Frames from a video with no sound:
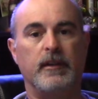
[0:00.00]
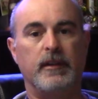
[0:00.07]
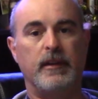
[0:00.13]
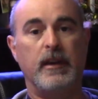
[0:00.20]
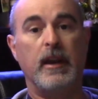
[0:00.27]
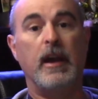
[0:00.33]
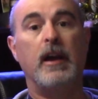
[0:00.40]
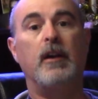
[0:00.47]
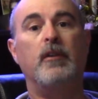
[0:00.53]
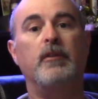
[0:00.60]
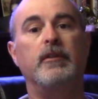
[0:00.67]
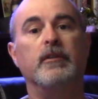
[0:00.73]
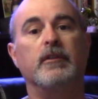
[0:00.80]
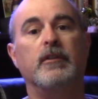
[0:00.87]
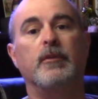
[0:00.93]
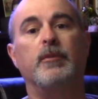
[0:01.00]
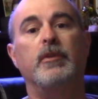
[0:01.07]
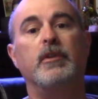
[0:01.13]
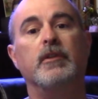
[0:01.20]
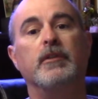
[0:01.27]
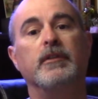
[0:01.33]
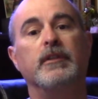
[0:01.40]
Now your
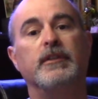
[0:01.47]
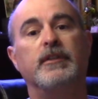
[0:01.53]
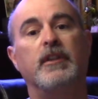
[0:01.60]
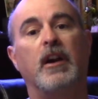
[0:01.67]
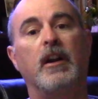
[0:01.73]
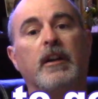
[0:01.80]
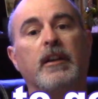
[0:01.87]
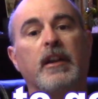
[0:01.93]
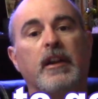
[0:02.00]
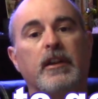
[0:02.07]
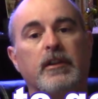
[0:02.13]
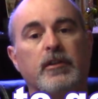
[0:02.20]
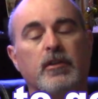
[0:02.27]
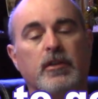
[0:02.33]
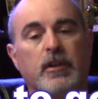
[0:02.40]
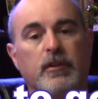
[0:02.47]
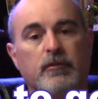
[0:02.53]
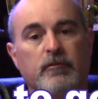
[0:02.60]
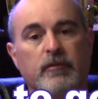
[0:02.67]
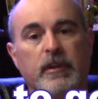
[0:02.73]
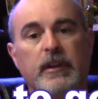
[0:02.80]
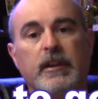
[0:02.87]
computer is done and you
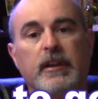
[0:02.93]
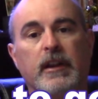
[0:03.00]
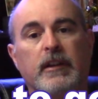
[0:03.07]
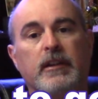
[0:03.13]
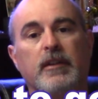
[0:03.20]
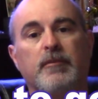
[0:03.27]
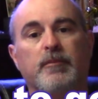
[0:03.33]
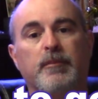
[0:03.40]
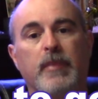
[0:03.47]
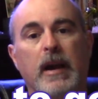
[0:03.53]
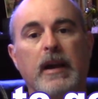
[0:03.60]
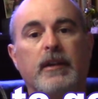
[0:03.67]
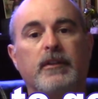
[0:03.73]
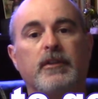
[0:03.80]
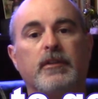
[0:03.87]
can reconnect it back